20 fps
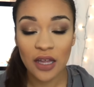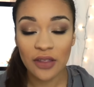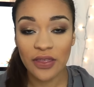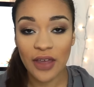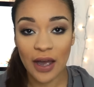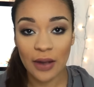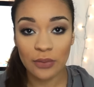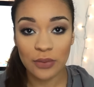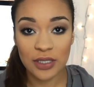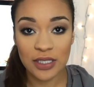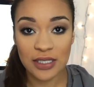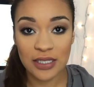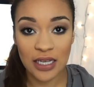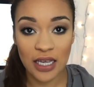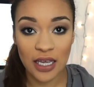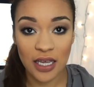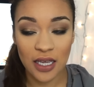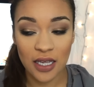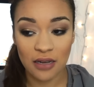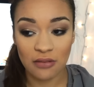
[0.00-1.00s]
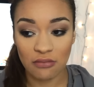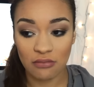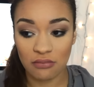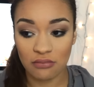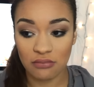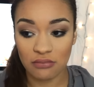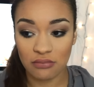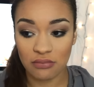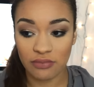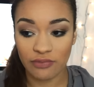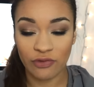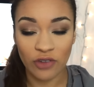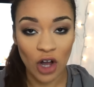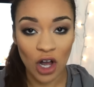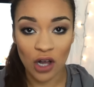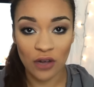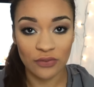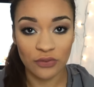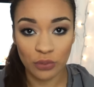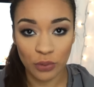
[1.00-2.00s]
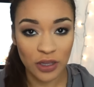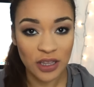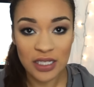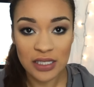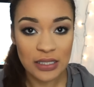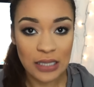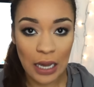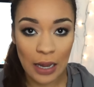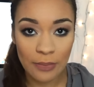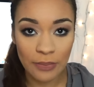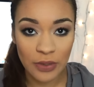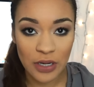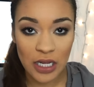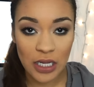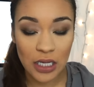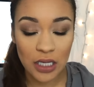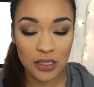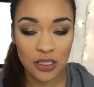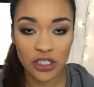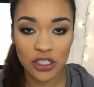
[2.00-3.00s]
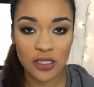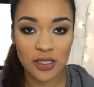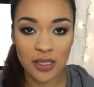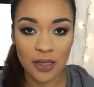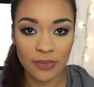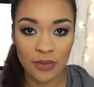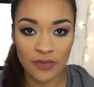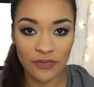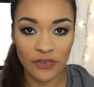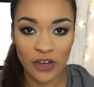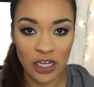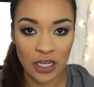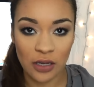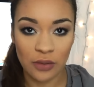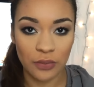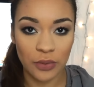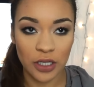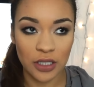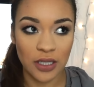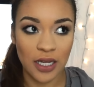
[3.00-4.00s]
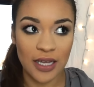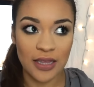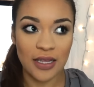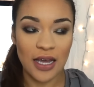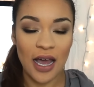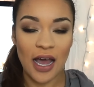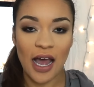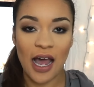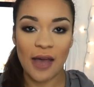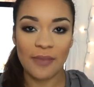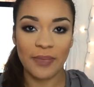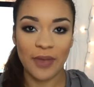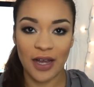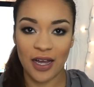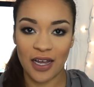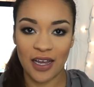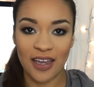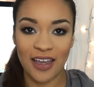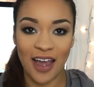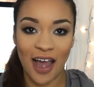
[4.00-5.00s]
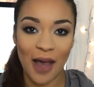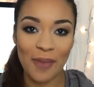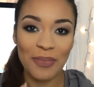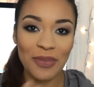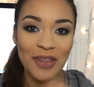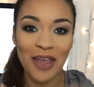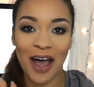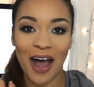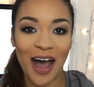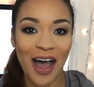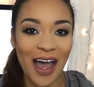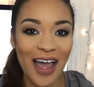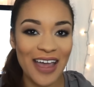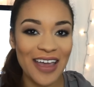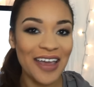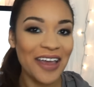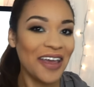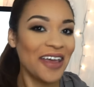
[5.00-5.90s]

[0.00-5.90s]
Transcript: that was involved with this company it's just something fucking weird like that i'm not i'm not